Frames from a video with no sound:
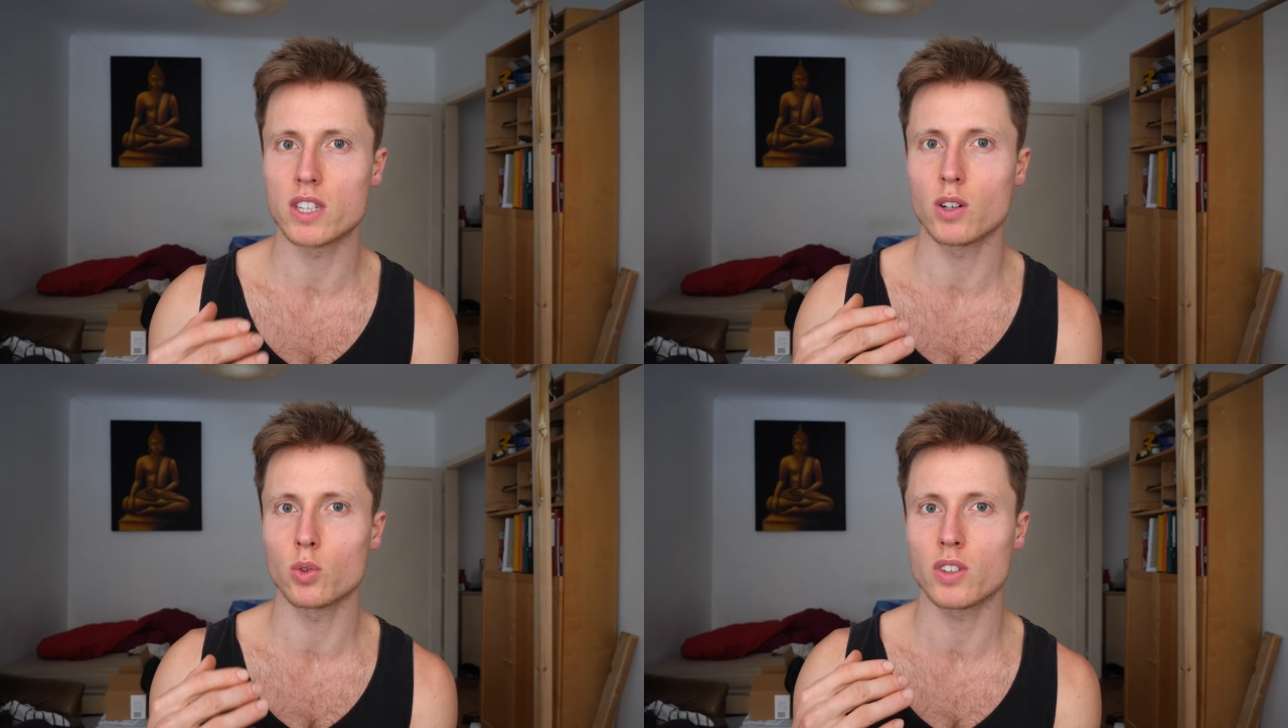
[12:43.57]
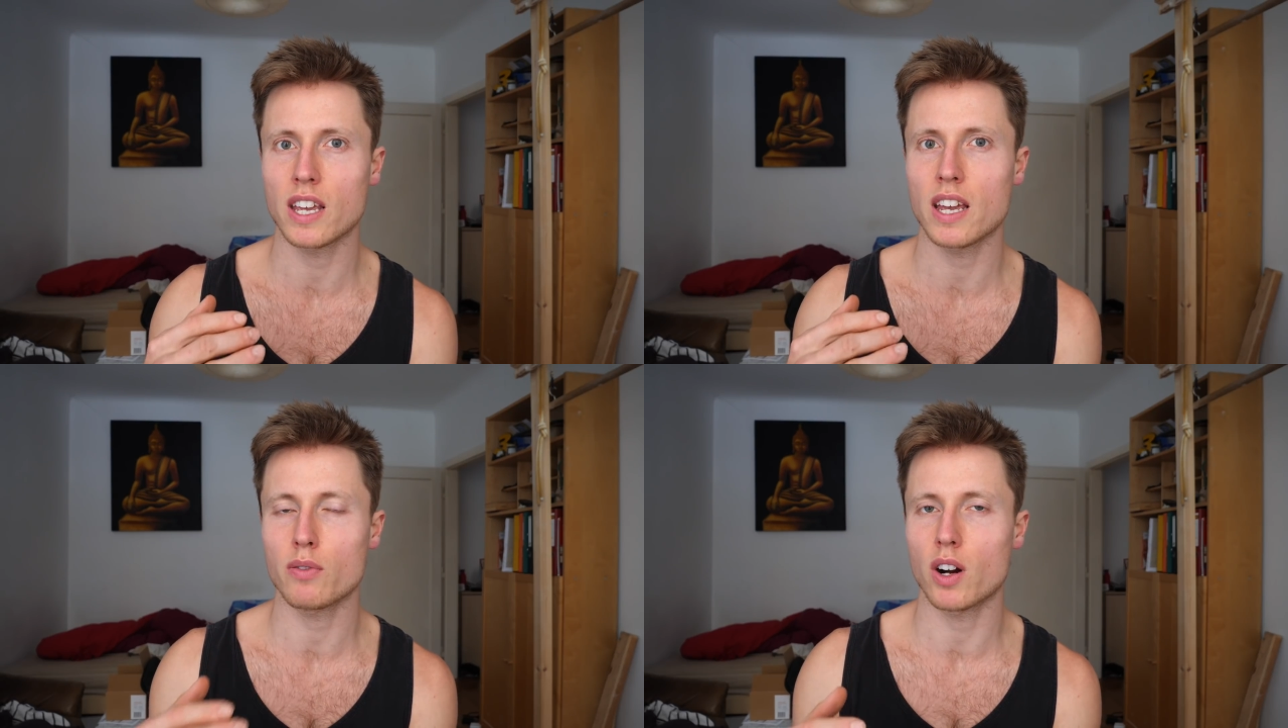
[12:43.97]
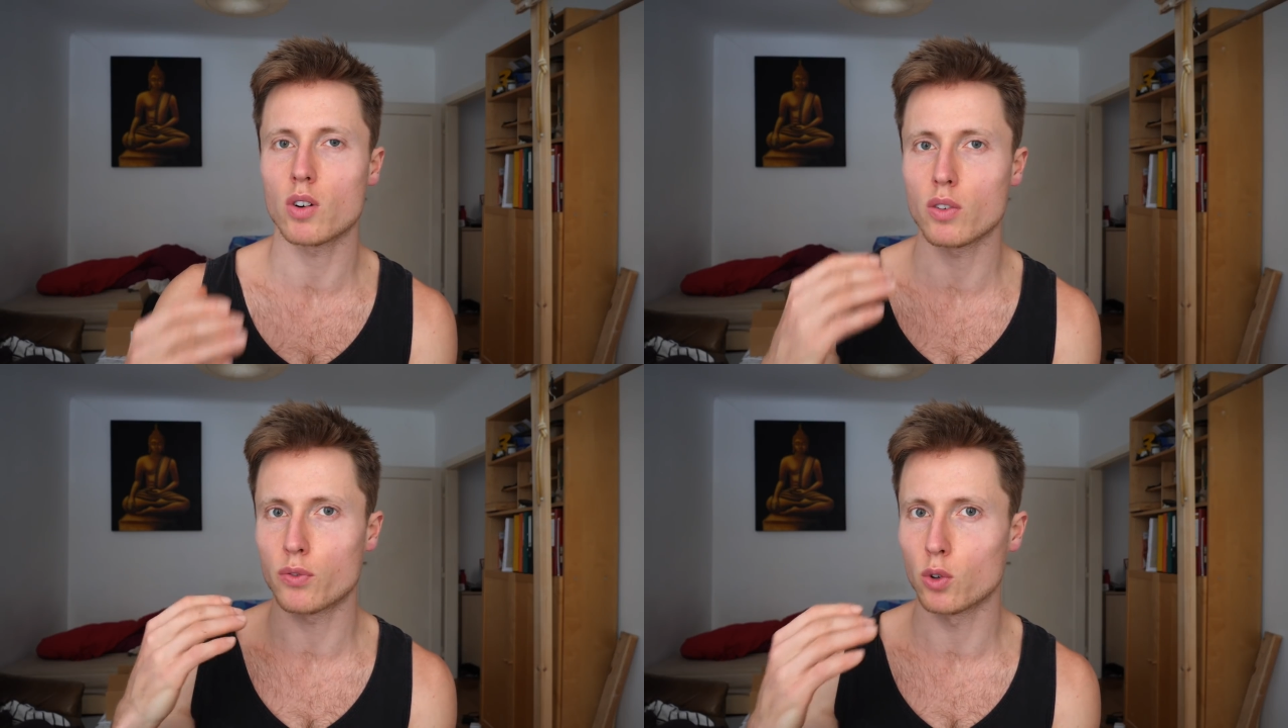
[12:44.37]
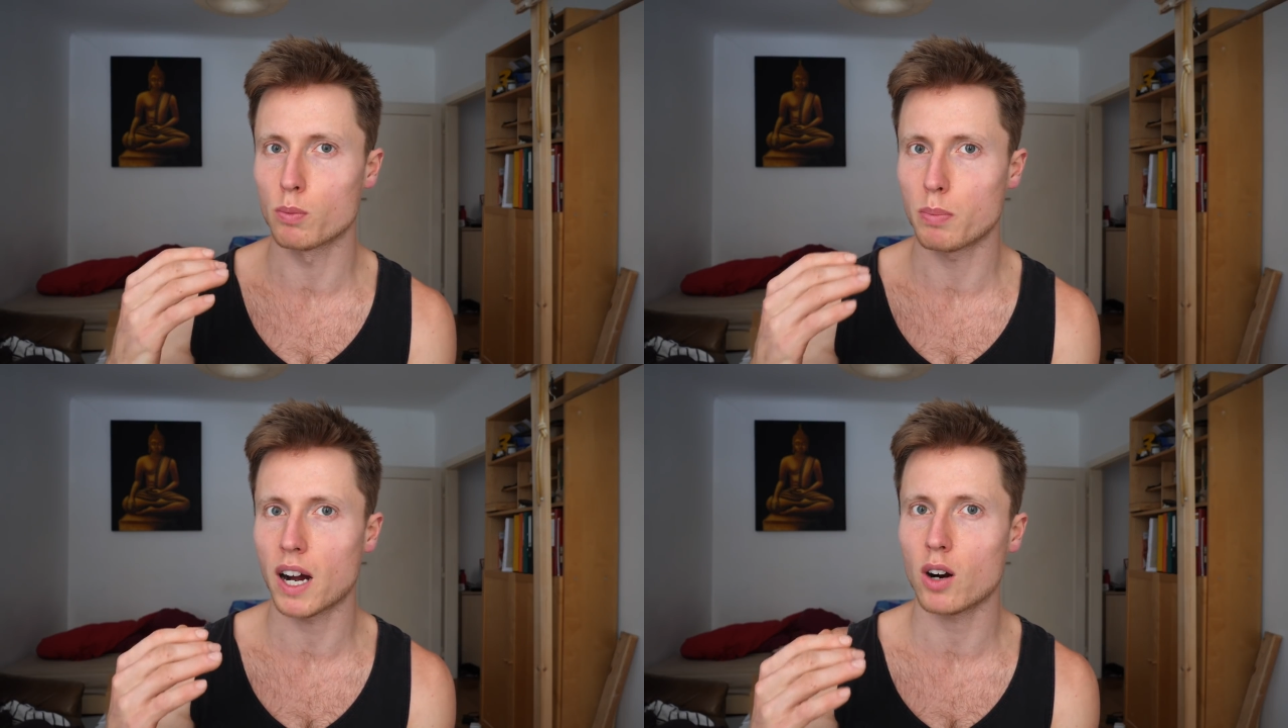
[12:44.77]
don't have our
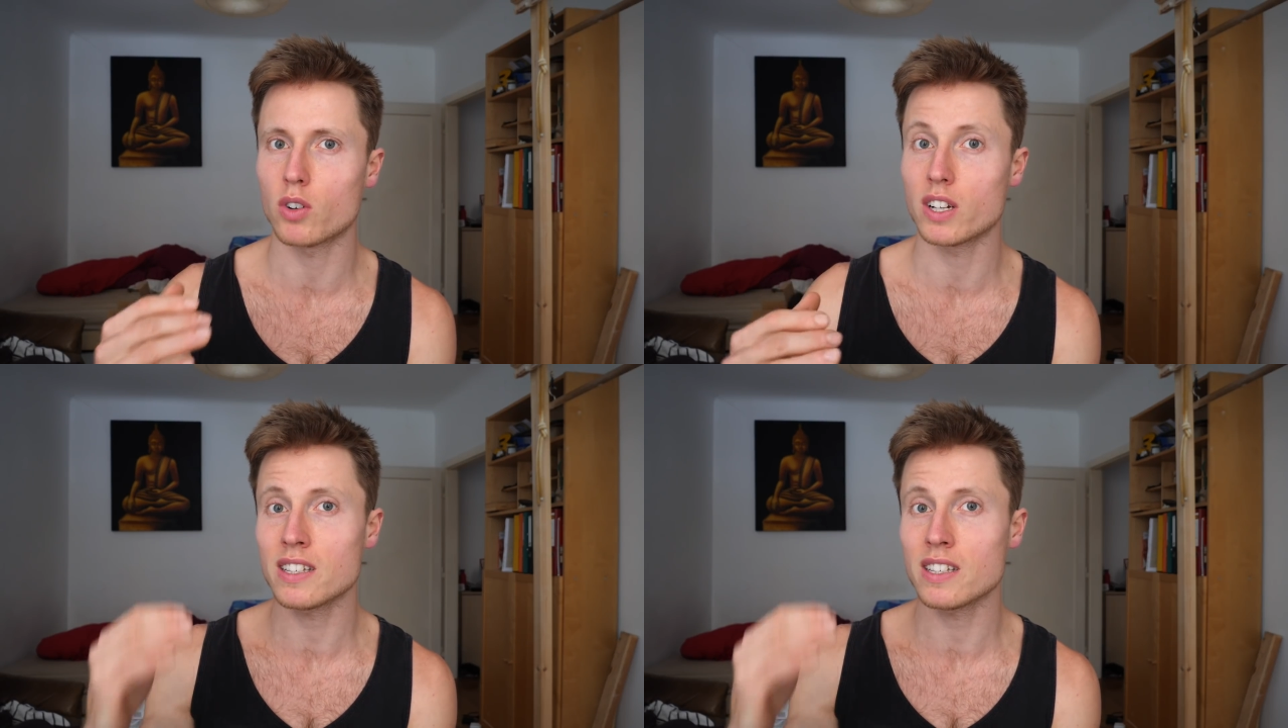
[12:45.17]
full power